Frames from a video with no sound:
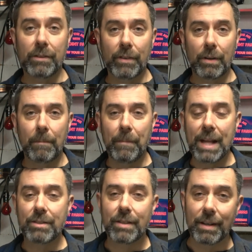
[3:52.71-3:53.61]
So
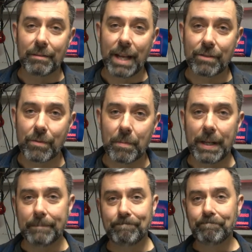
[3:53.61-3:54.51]
that's from me.